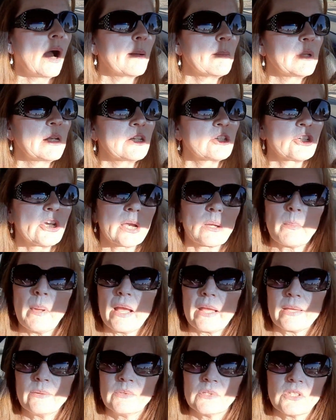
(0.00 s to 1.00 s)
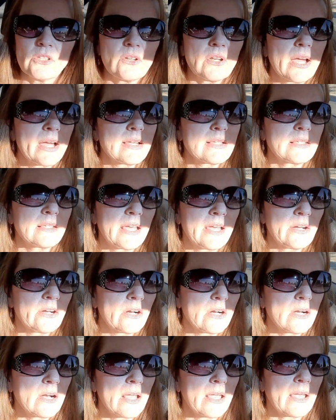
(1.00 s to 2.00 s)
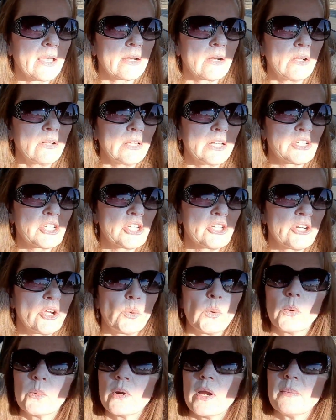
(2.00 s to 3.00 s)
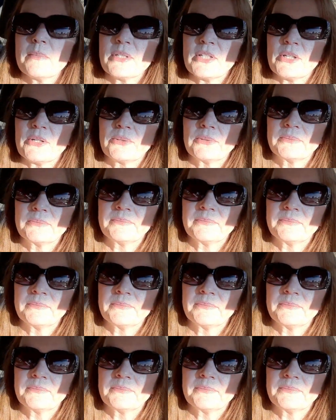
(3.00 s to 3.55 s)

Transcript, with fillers: I'm going to check back in with you guys later, and I'll let you know what we're up to.